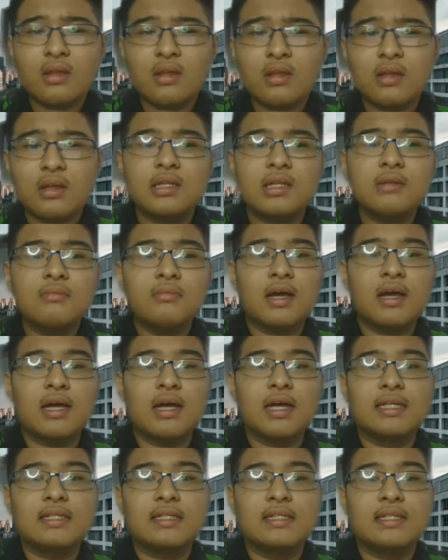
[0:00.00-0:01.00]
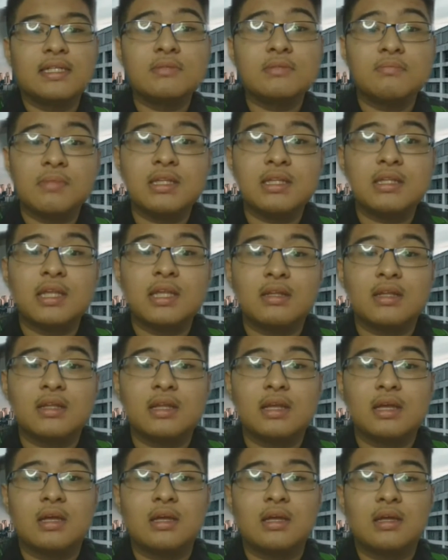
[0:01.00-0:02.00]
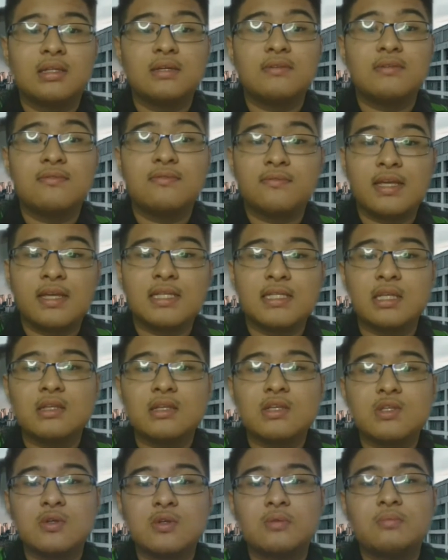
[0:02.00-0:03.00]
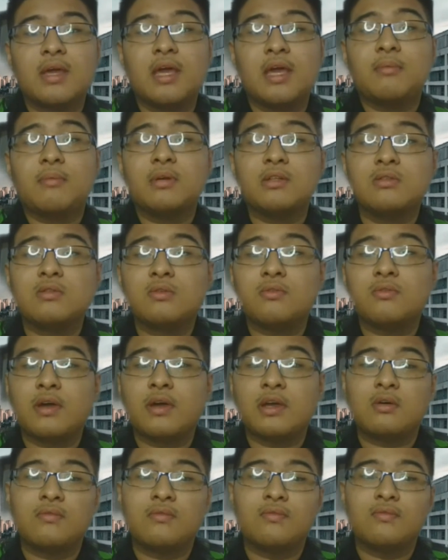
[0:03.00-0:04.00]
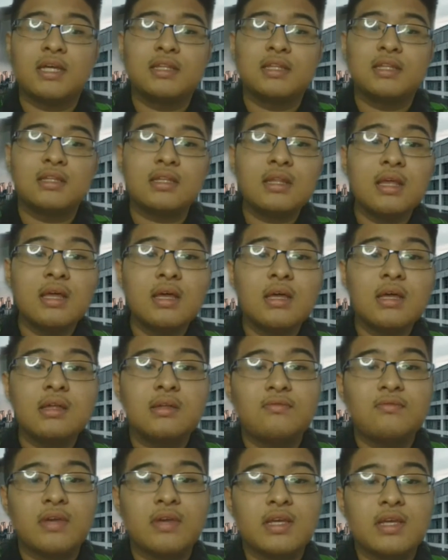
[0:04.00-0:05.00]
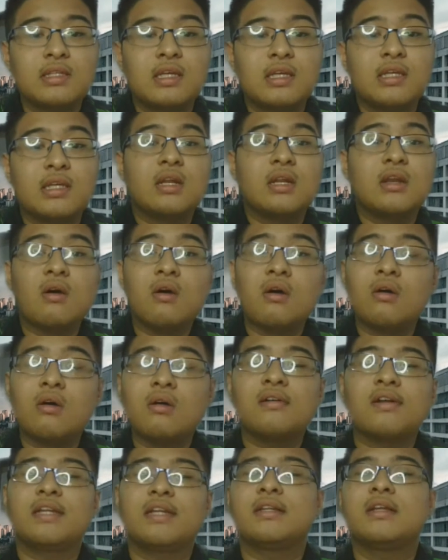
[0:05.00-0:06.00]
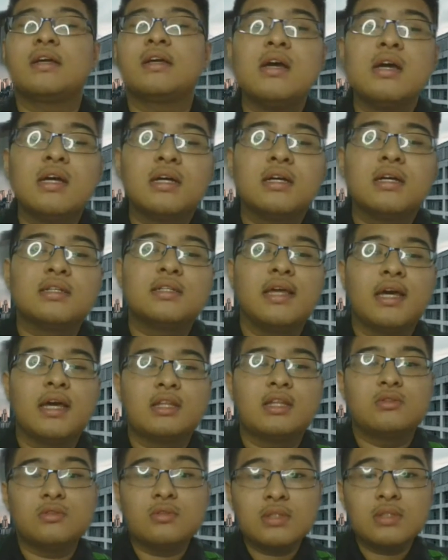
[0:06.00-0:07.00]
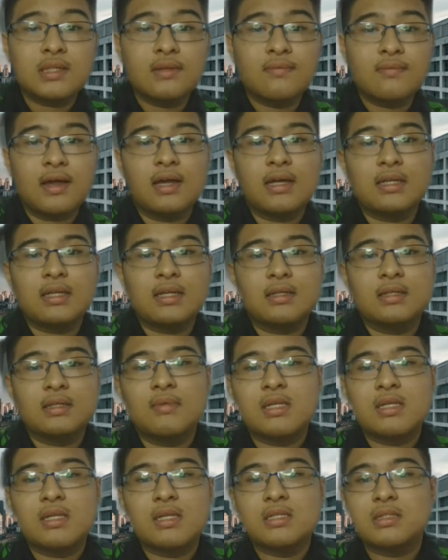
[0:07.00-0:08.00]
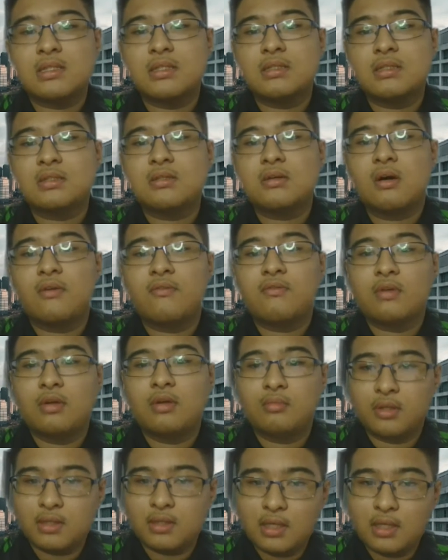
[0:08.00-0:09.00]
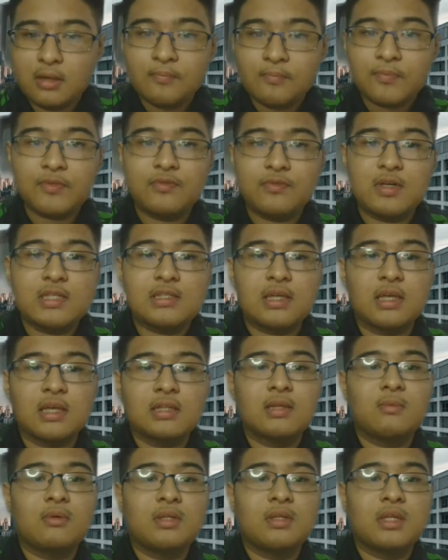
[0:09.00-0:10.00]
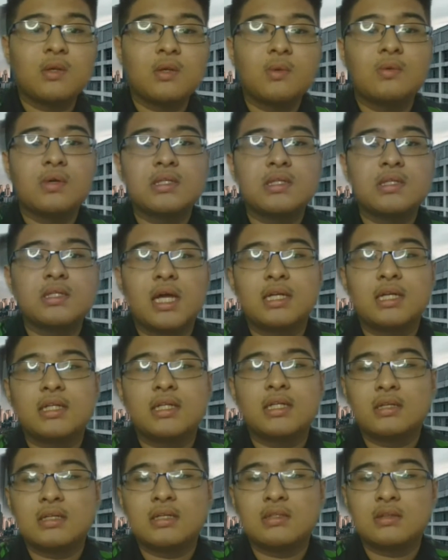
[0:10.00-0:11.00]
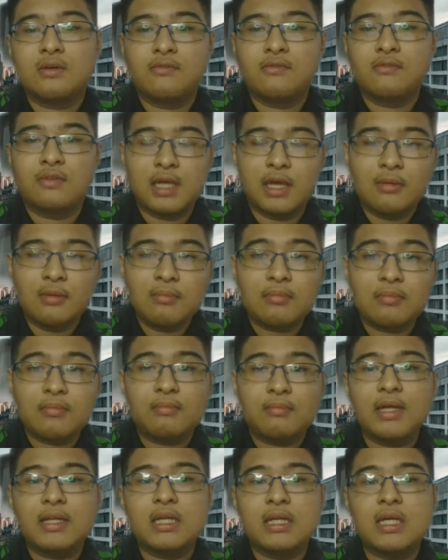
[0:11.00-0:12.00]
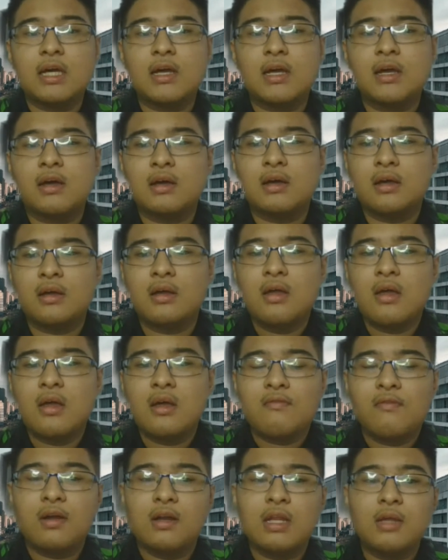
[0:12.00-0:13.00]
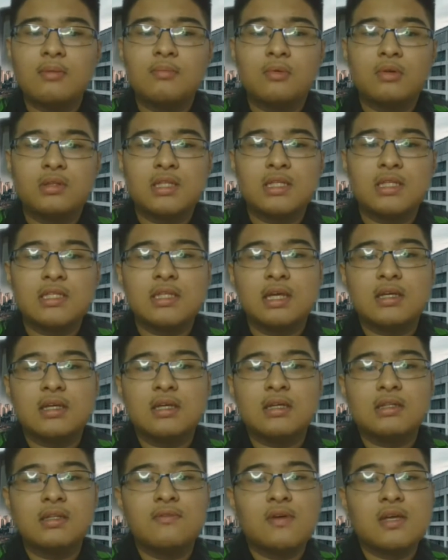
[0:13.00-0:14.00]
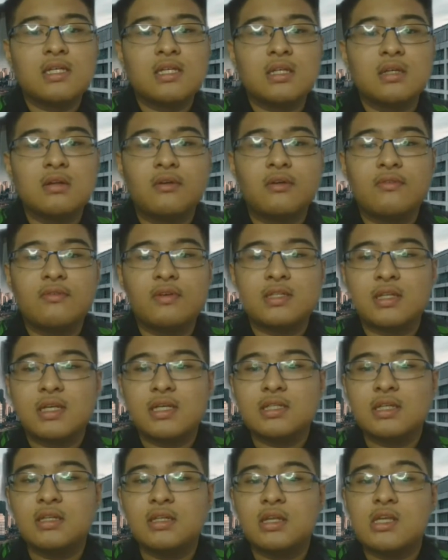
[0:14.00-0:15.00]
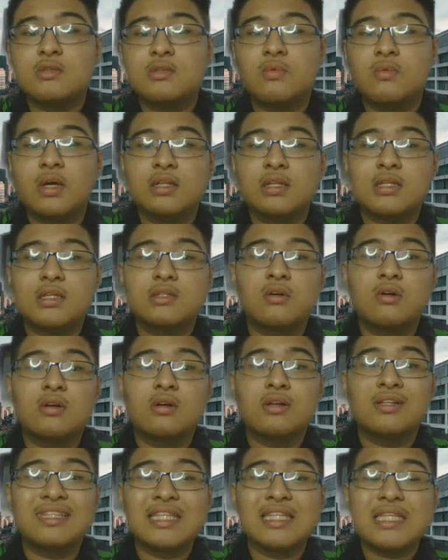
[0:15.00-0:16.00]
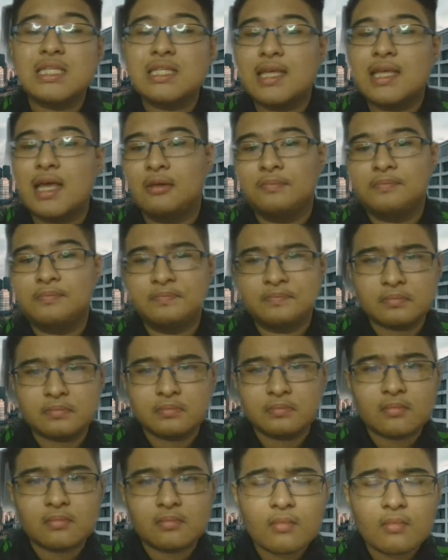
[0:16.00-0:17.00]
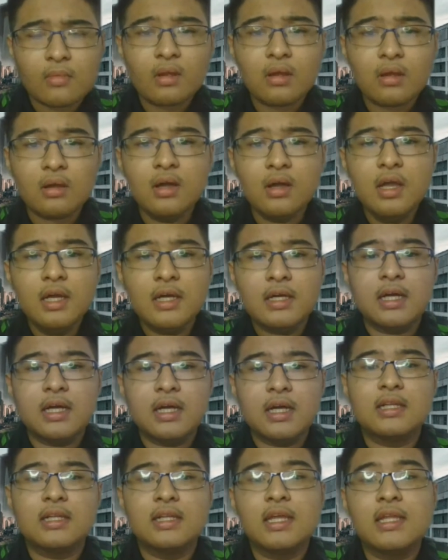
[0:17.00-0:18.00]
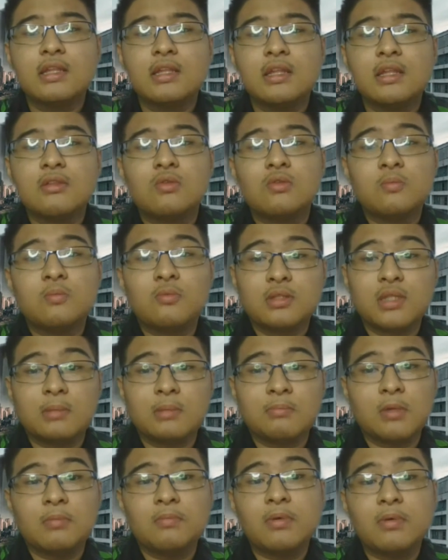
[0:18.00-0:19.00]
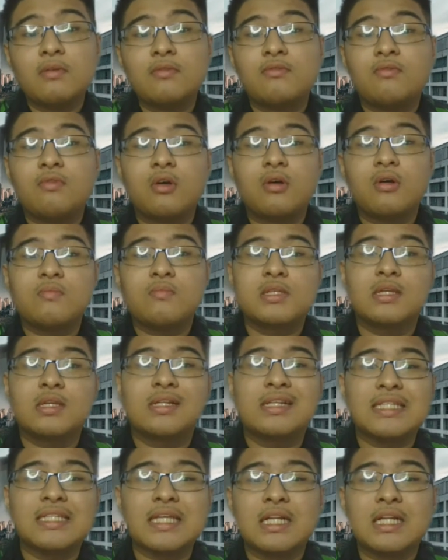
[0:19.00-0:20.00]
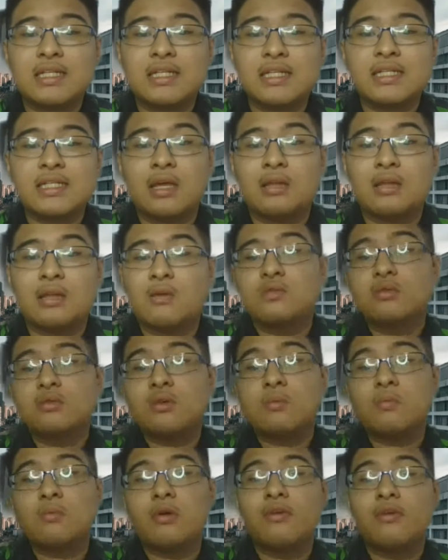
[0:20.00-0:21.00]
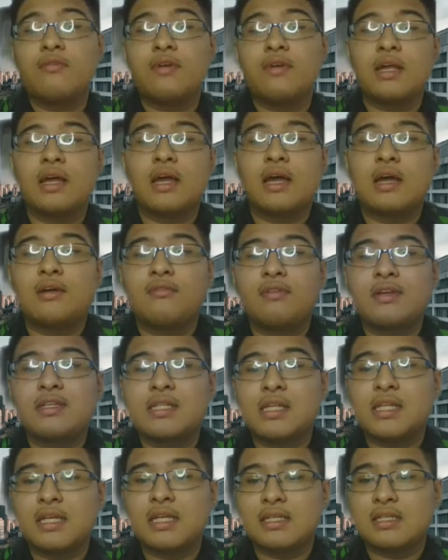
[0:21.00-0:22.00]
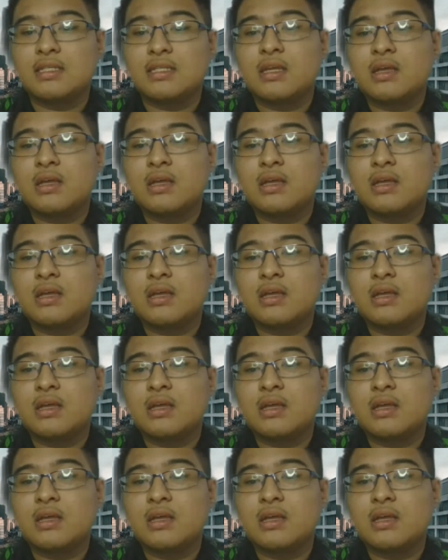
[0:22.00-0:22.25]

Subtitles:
This means that the vaccine should be able to fight COVID-19 infection in the long run. There are two dimensions of immunity. First, antibody, which decrease over time, but a very important second dimension of vaccination is what is called T cell. They tend to protect people from serious illness and also provide resilience.